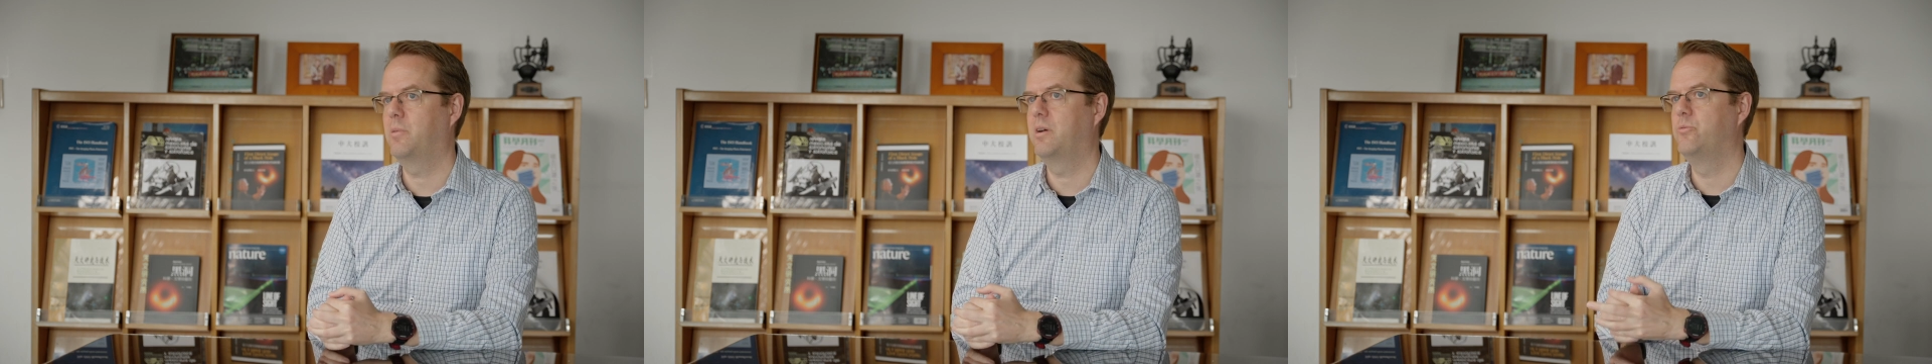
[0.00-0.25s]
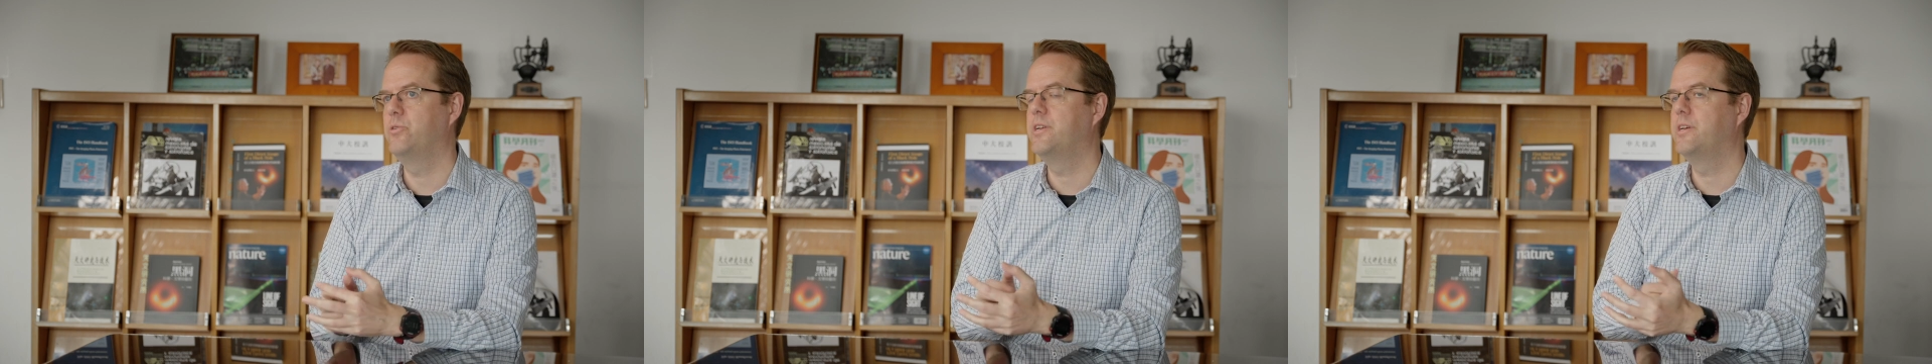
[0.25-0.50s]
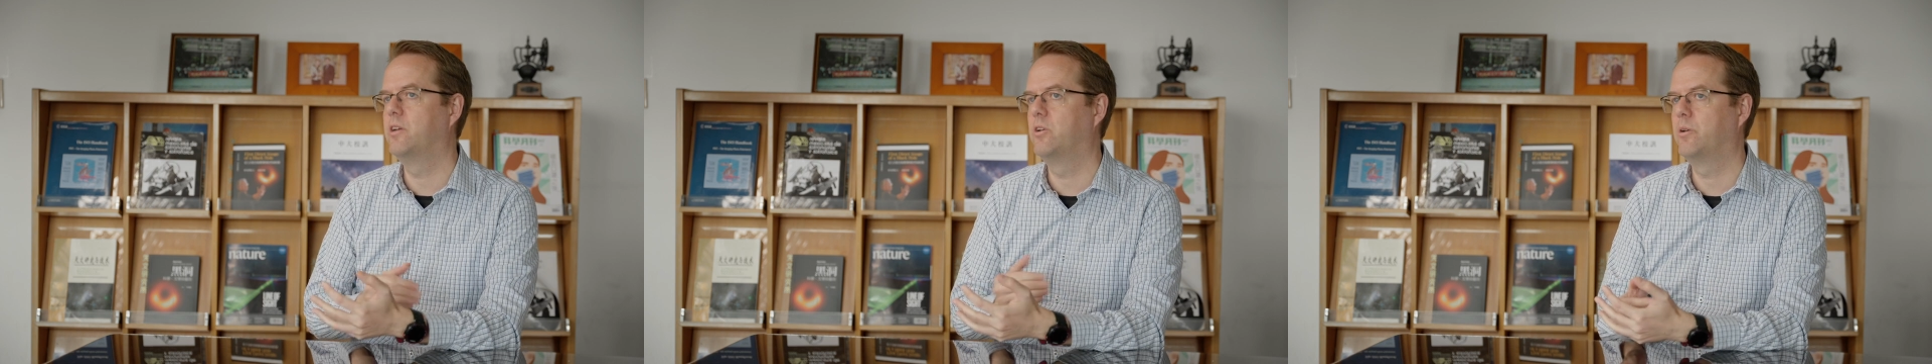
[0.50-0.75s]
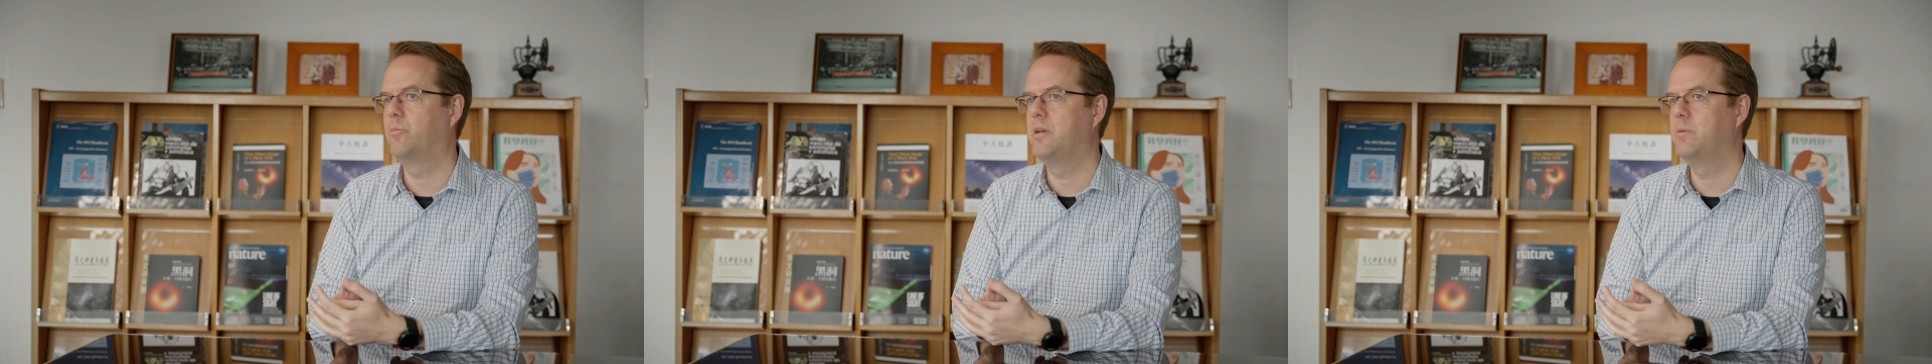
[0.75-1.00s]
by reading a
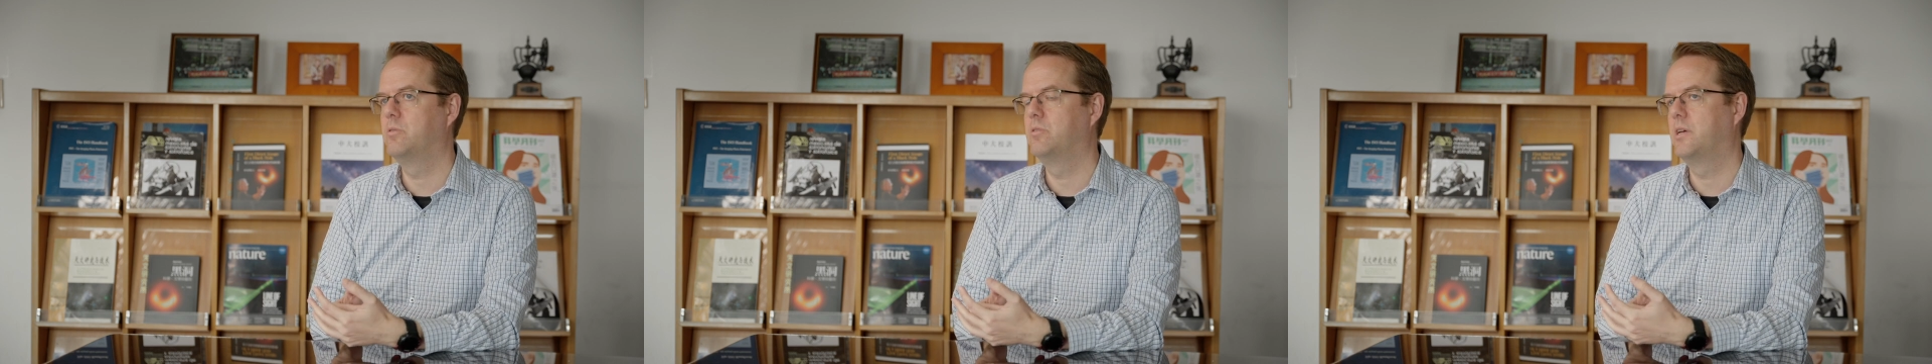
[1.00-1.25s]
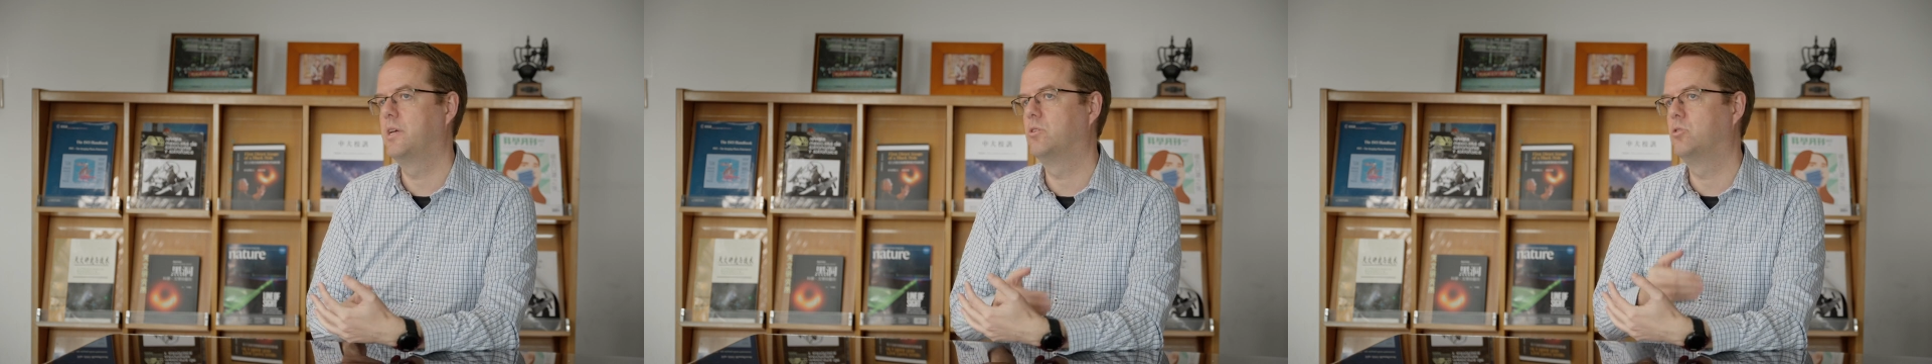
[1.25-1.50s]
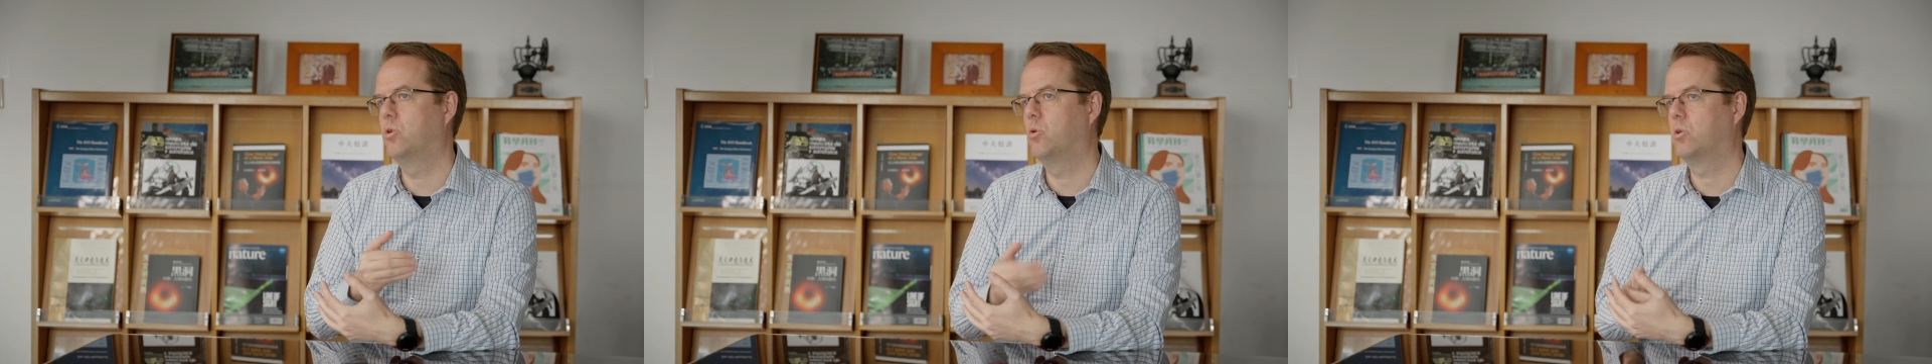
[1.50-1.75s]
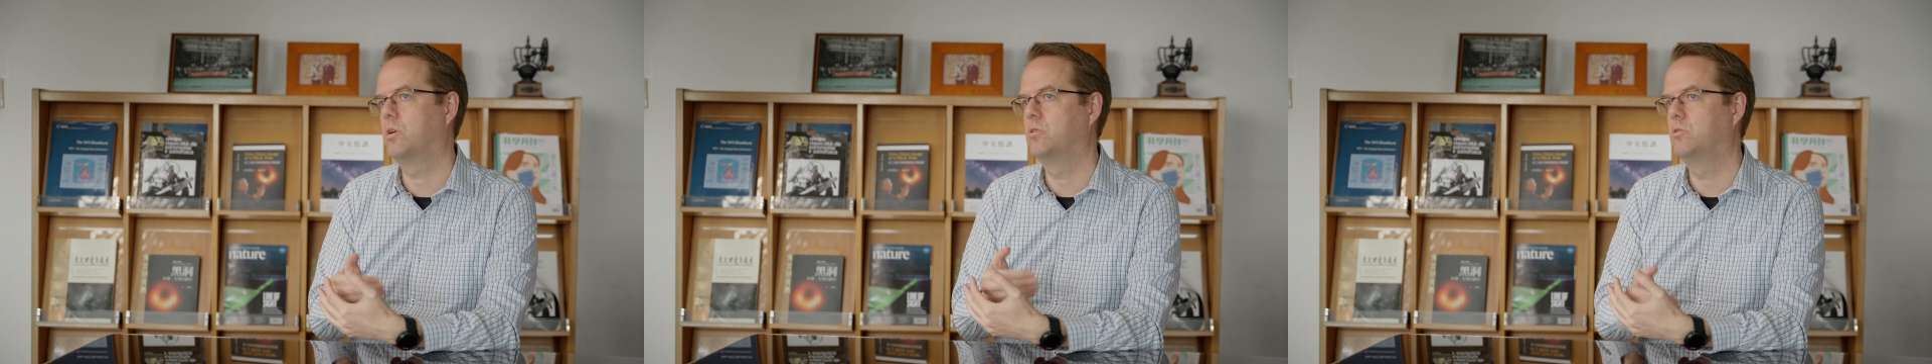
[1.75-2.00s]
lot of papers and
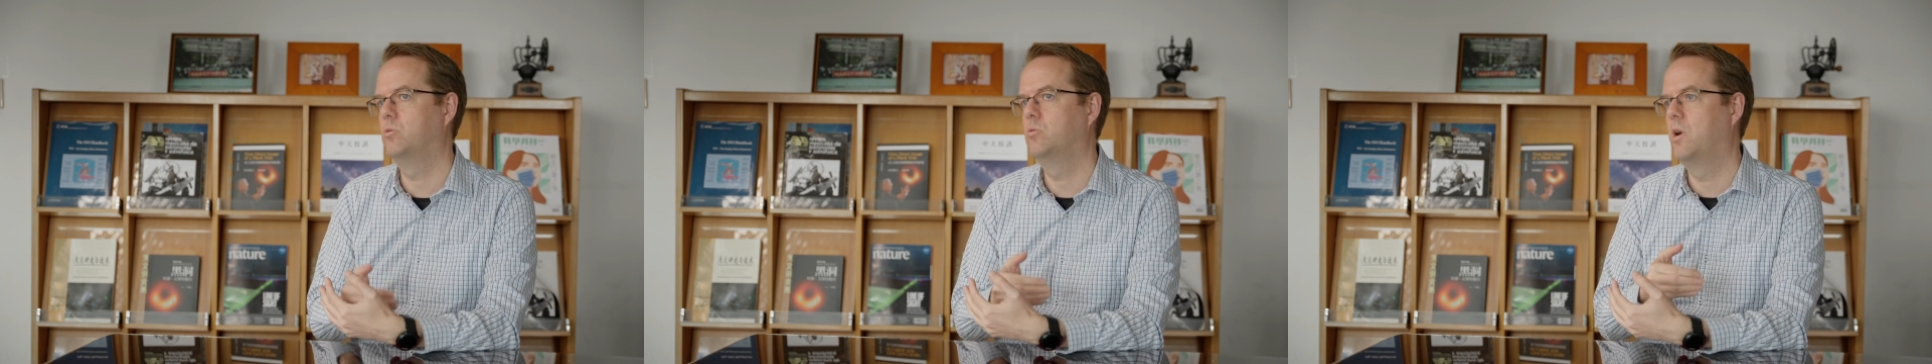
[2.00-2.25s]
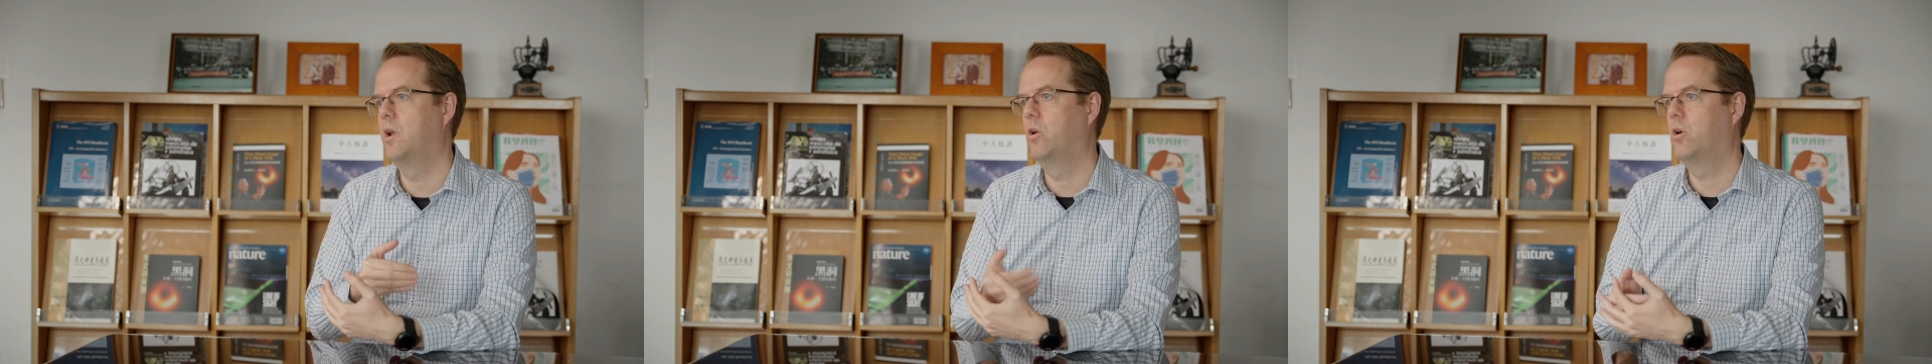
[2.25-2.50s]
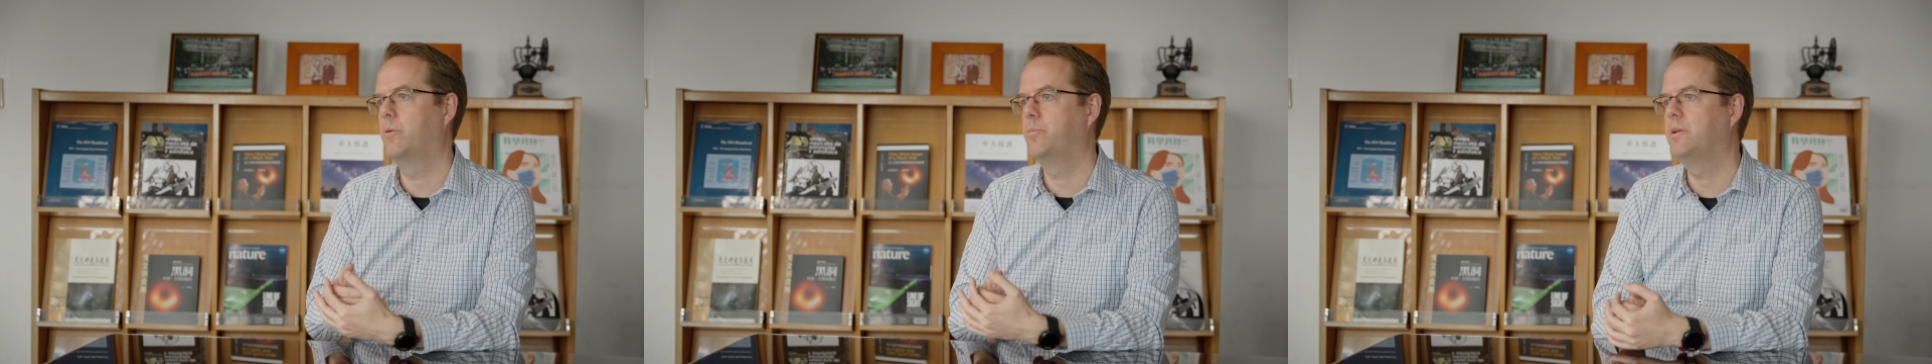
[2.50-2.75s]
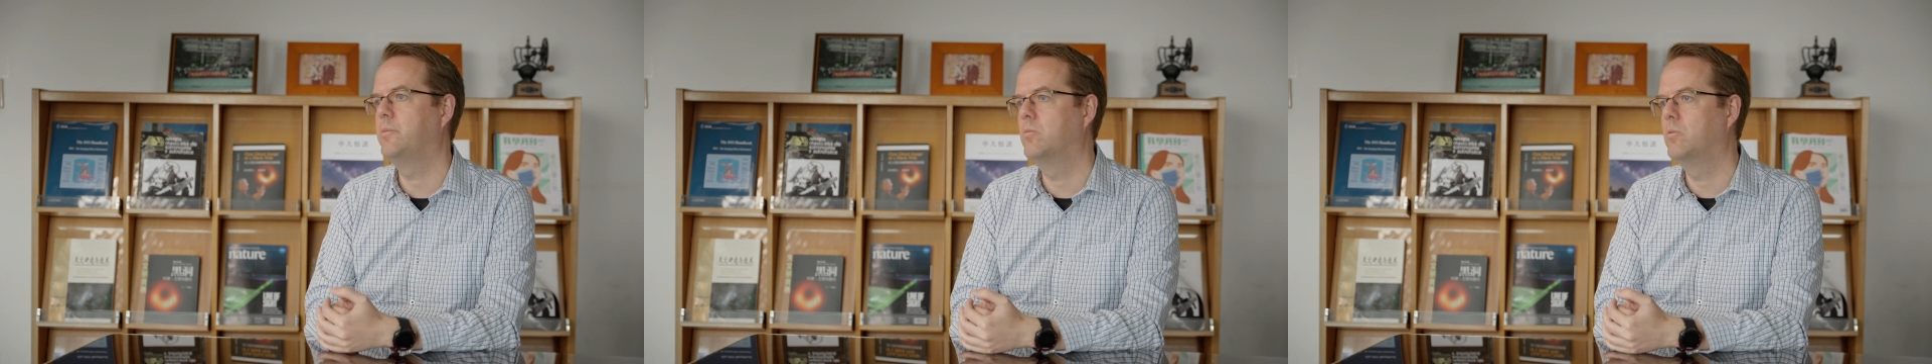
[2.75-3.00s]
talking to a lot of
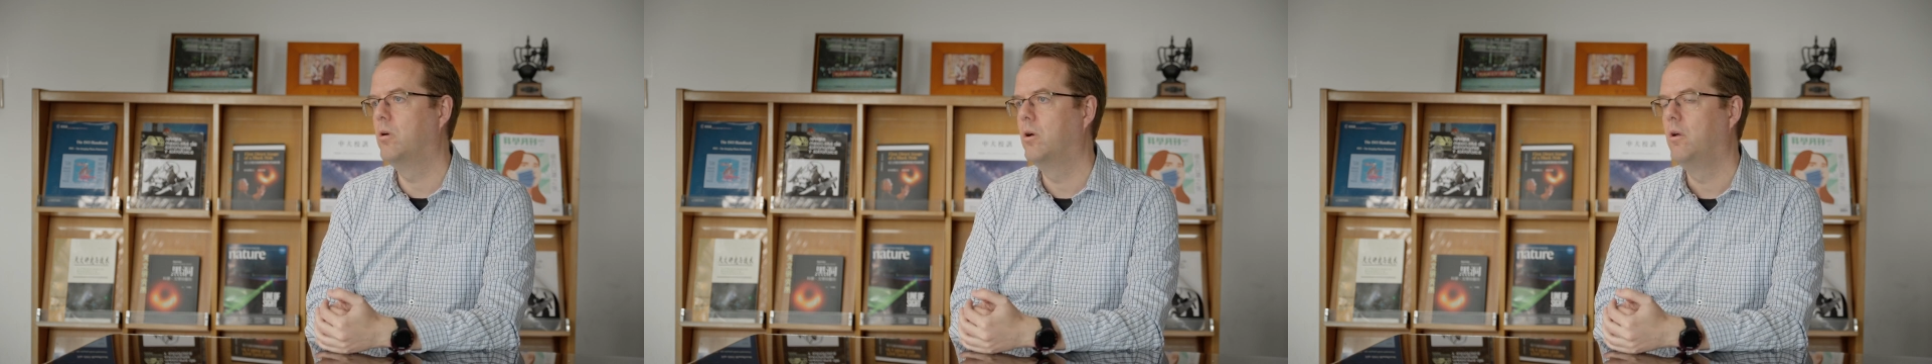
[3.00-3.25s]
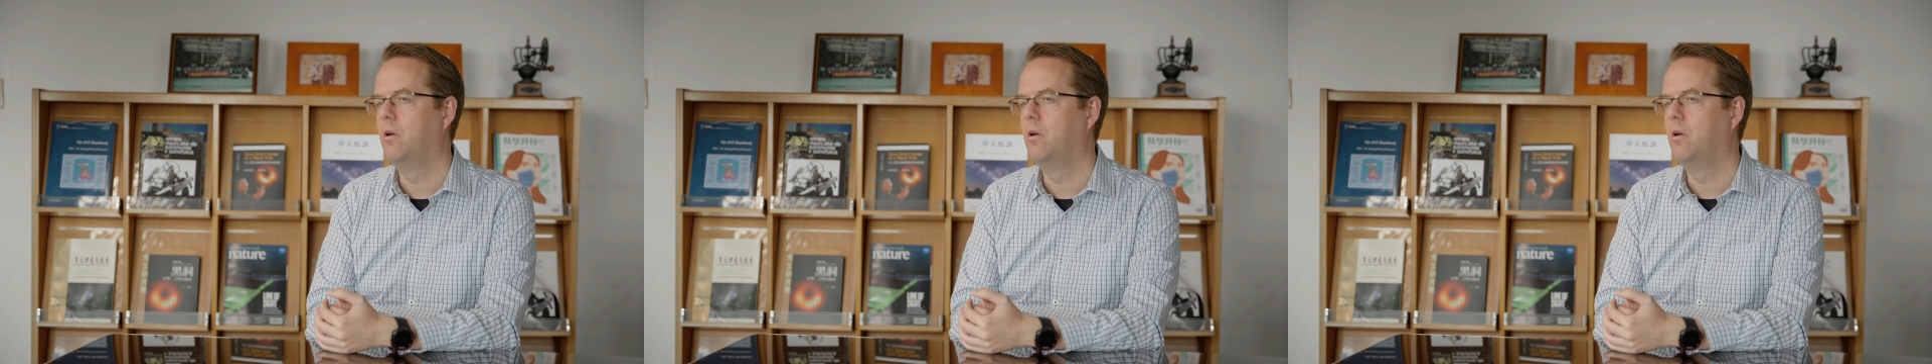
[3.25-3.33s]
people.